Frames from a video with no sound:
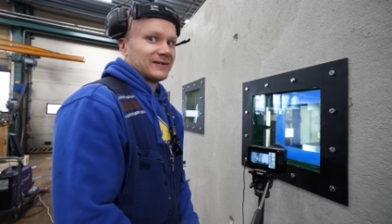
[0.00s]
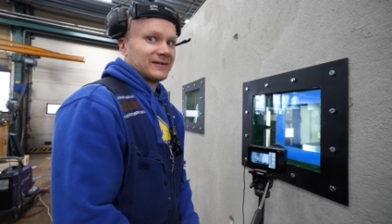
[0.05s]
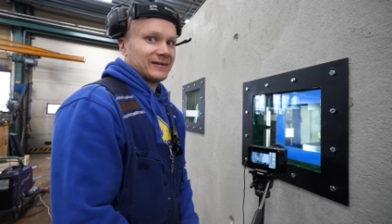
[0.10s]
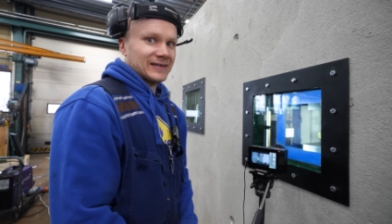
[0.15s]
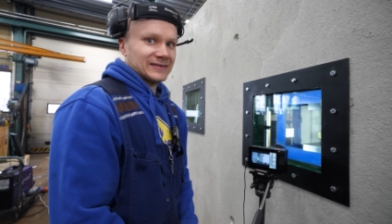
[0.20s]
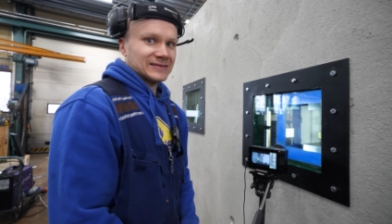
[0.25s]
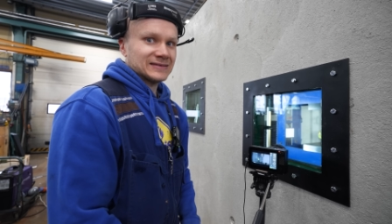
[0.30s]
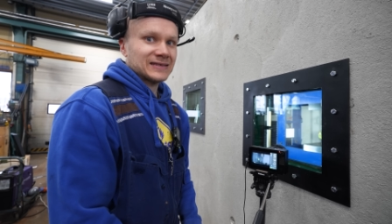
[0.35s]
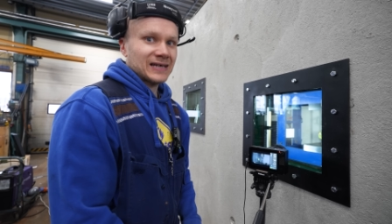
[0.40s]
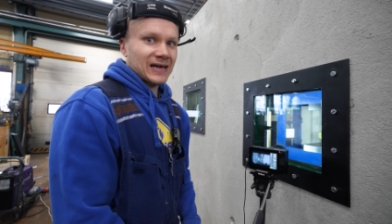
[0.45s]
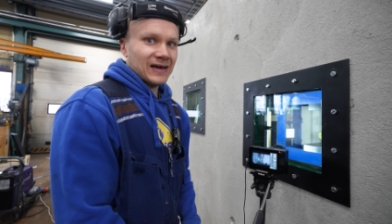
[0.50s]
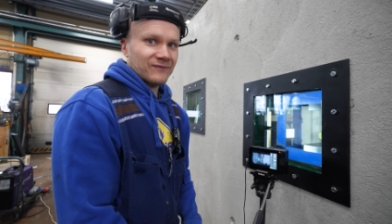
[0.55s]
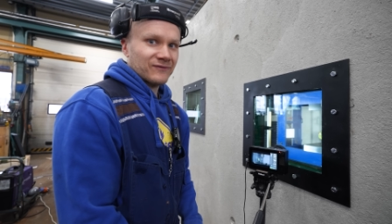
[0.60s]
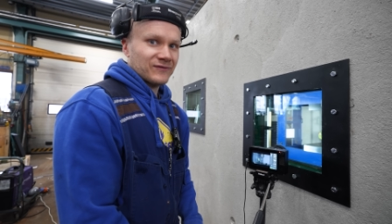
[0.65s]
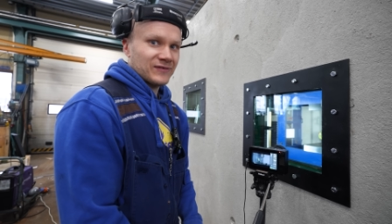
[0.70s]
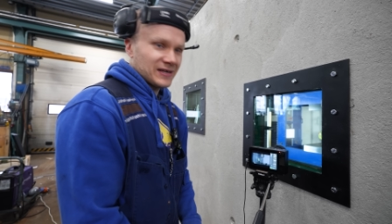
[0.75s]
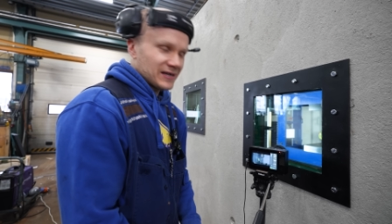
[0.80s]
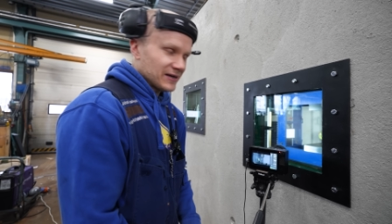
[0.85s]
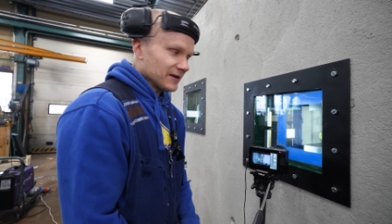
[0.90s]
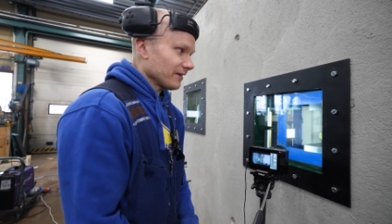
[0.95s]
Doesn't
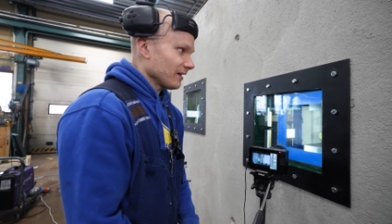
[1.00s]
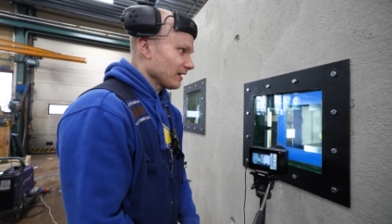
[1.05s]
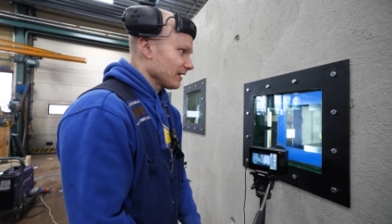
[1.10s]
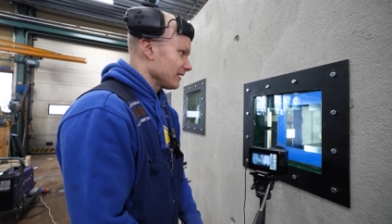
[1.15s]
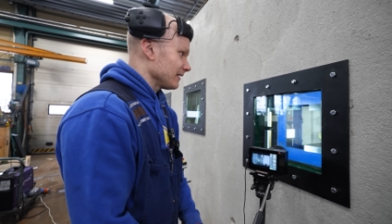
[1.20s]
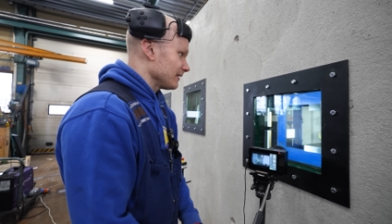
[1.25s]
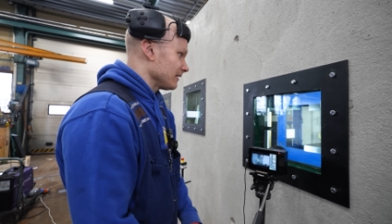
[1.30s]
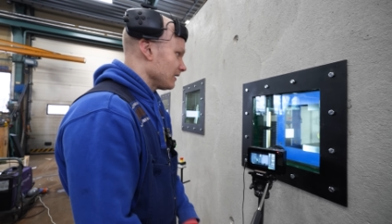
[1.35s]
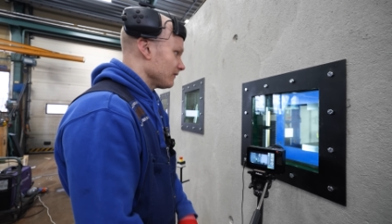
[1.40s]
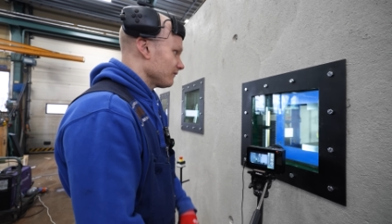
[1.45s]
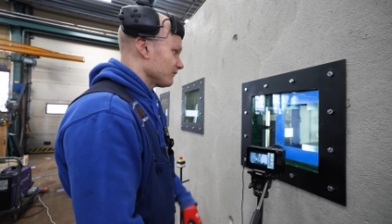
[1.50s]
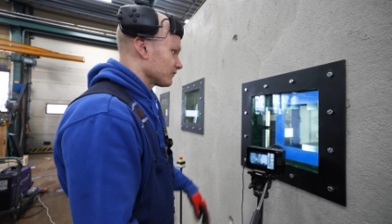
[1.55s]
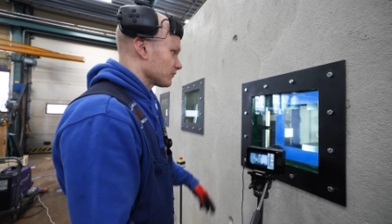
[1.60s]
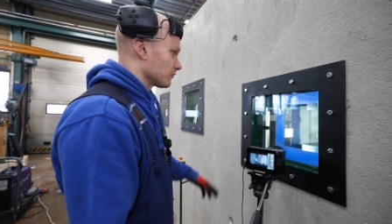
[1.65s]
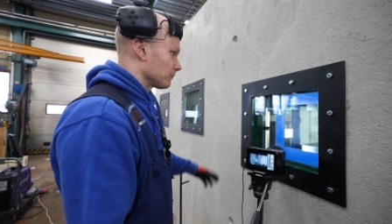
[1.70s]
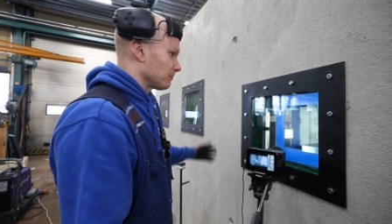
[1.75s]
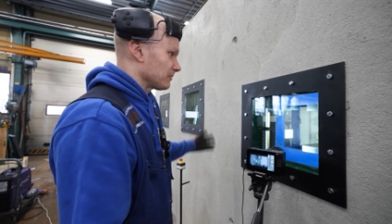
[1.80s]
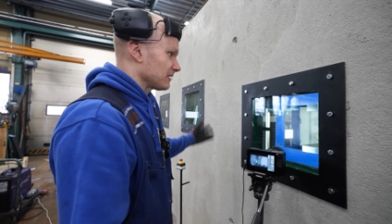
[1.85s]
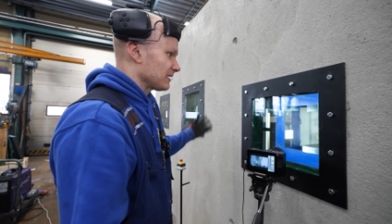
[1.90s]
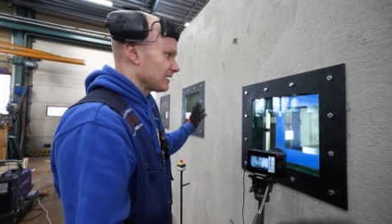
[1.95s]
have nearly enough
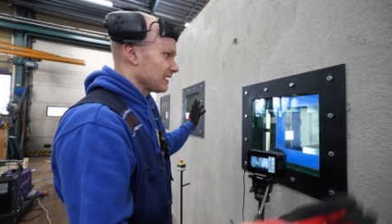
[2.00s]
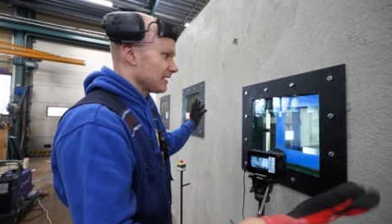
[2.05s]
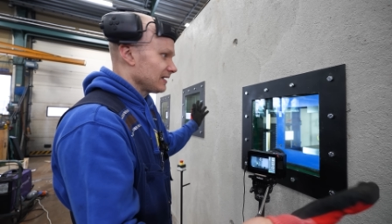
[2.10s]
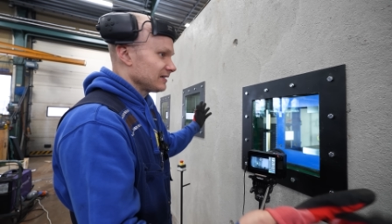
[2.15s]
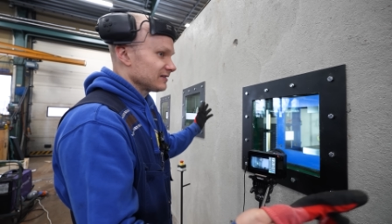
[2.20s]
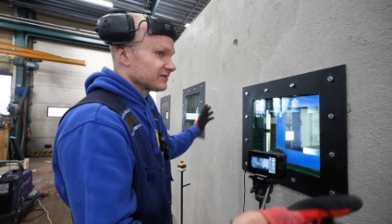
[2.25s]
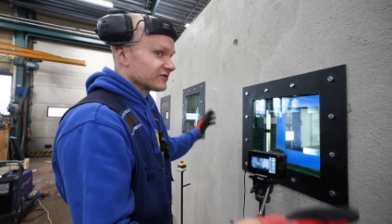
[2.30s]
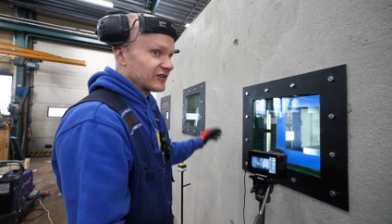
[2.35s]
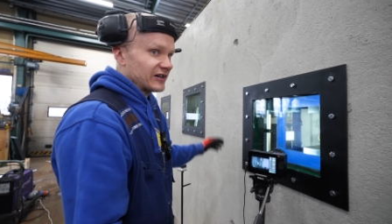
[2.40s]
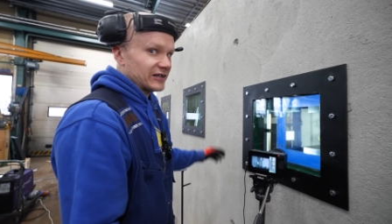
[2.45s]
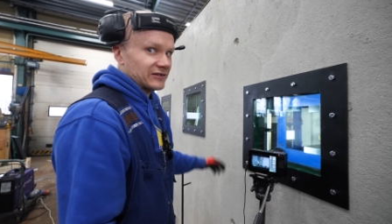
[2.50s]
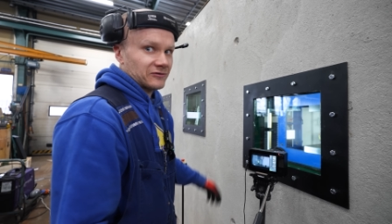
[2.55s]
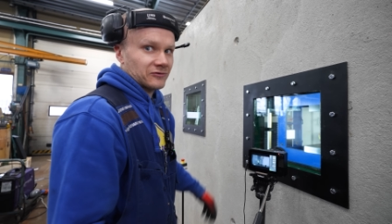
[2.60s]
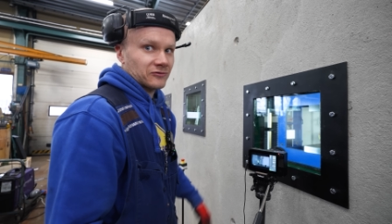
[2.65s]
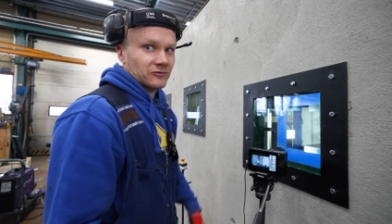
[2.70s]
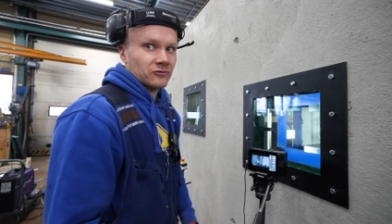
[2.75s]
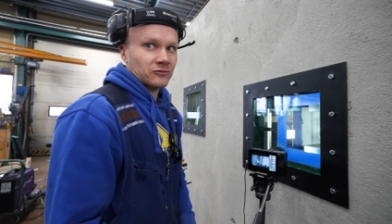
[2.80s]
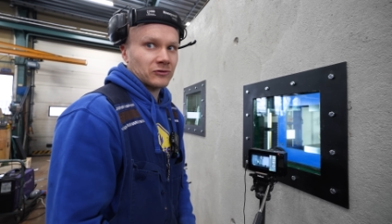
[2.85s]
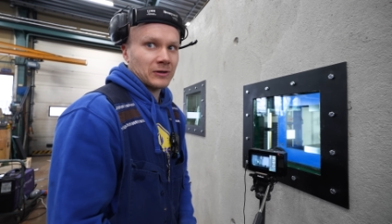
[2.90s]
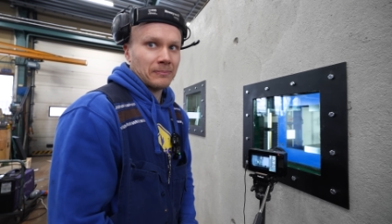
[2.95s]
to be any
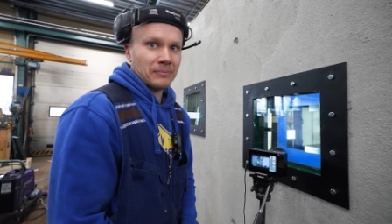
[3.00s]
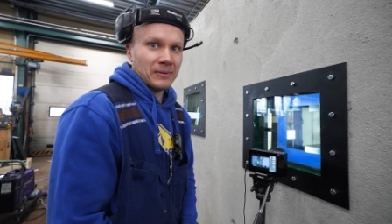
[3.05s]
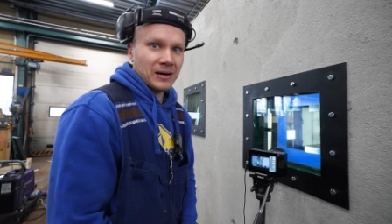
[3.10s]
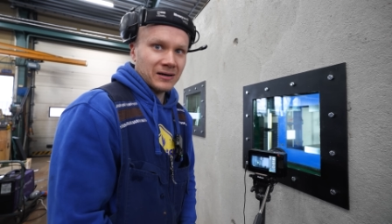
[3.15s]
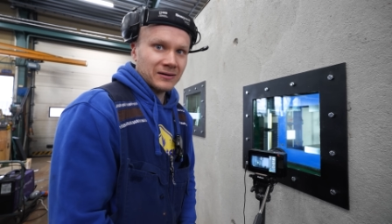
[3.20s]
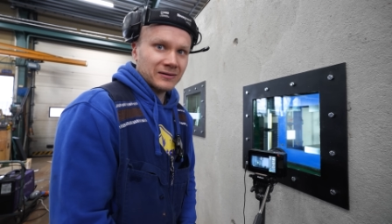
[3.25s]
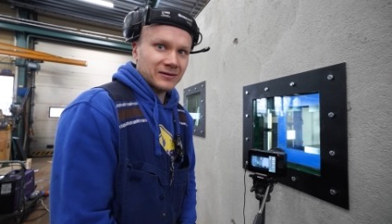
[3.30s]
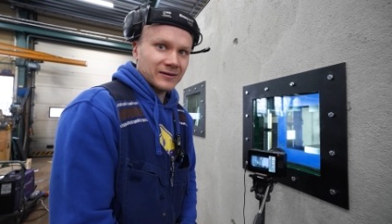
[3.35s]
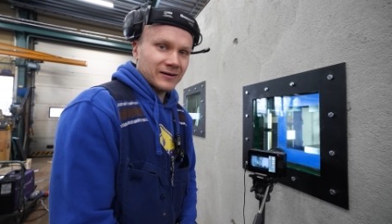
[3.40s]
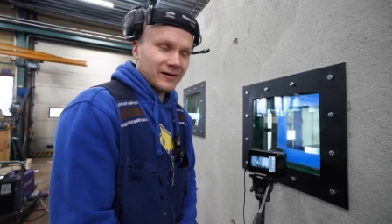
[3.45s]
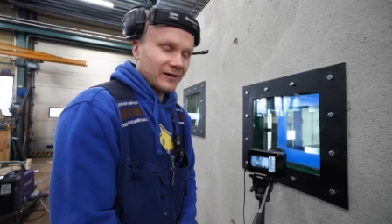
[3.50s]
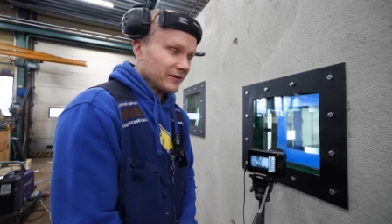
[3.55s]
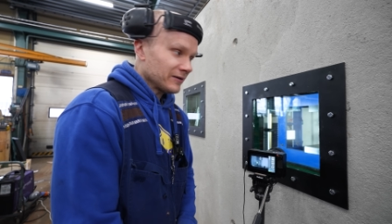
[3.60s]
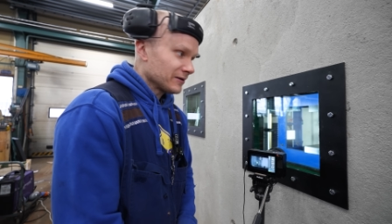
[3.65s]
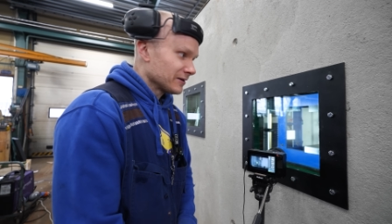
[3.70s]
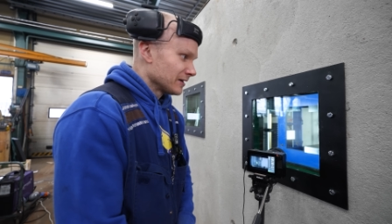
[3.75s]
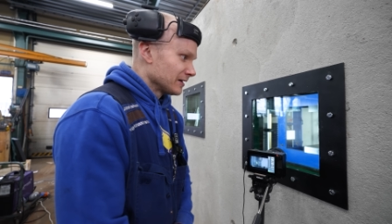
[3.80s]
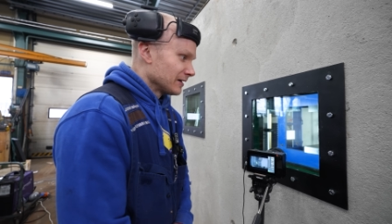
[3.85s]
threat to the bunker.